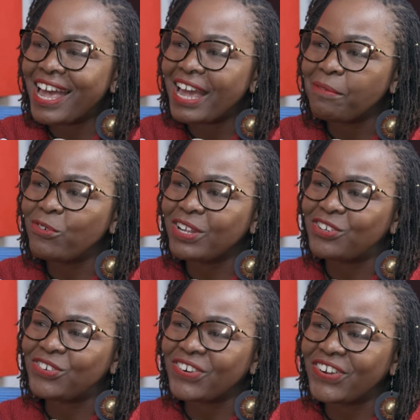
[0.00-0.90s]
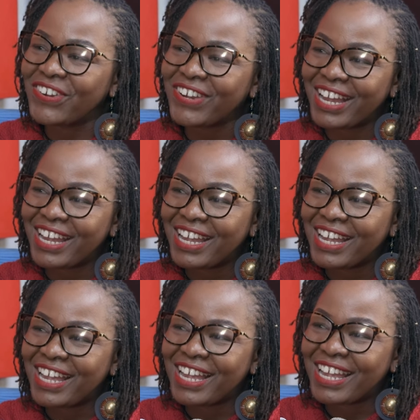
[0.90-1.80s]
I withdraw.
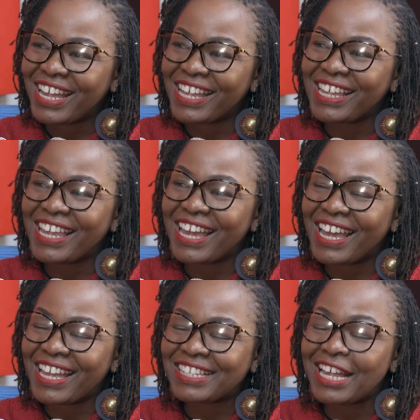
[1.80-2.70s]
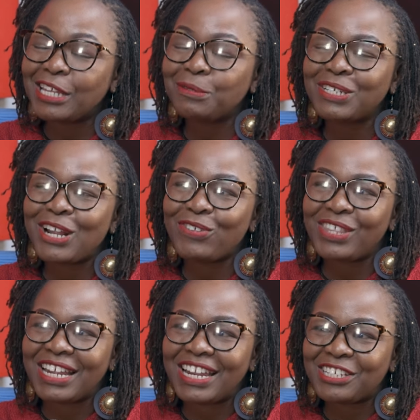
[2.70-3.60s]
Inconsistent. Yes, and especially
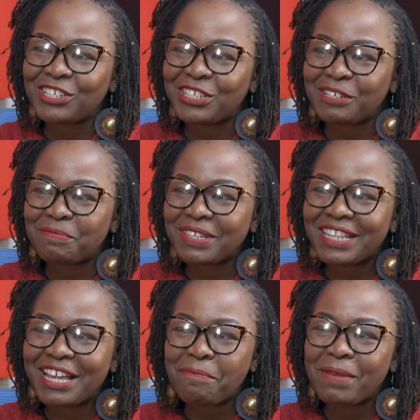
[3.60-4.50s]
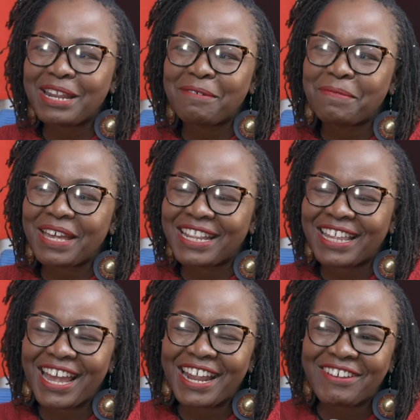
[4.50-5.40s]
with relationships. So there are many
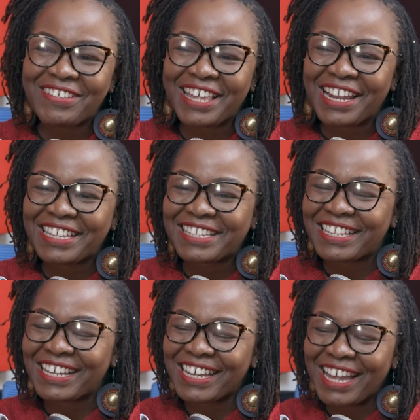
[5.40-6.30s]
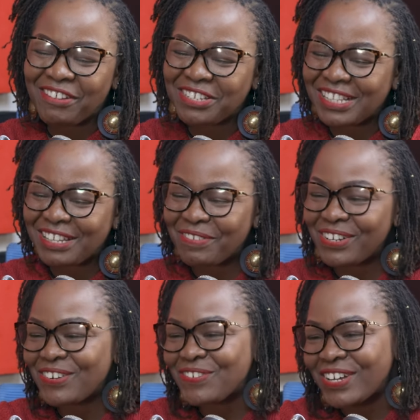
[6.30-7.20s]
men there. I know they're listening. I tell them,
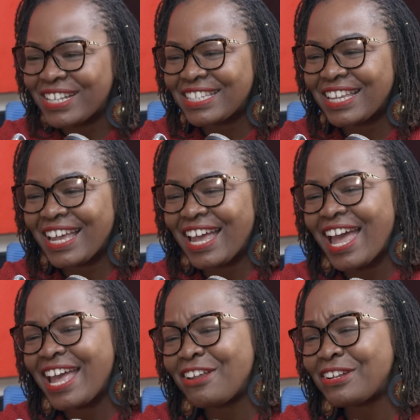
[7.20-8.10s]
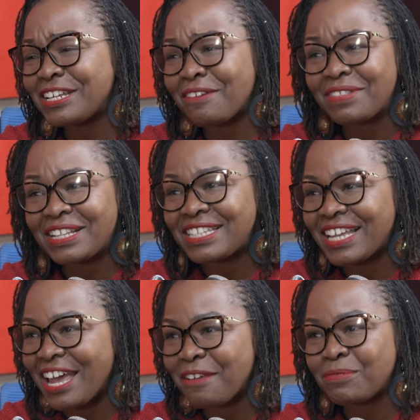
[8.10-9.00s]
you know what? I don't have the
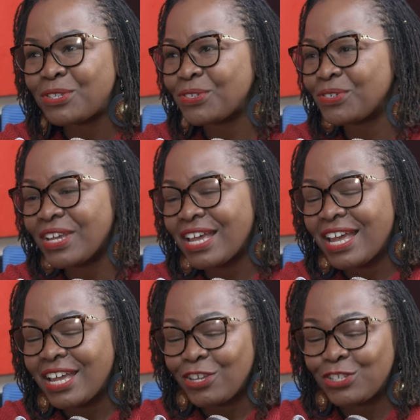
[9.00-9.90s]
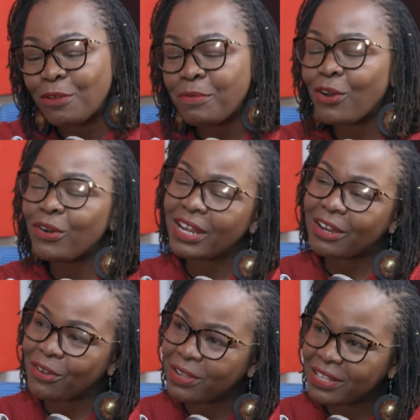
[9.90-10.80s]
time to. You told me you're
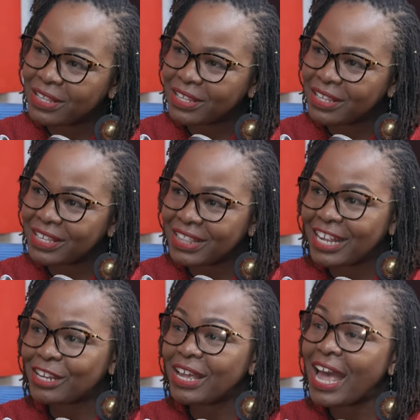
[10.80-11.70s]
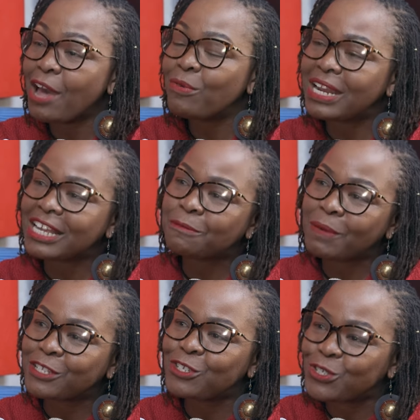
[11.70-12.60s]
gonna call. Yeah. And I will
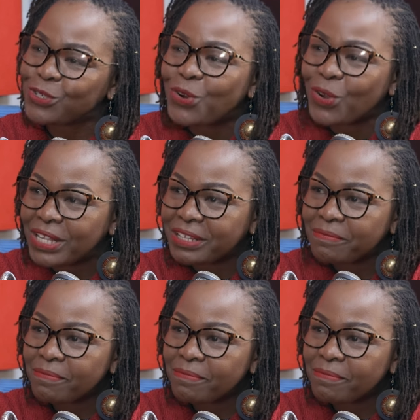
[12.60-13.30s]
expect you to call.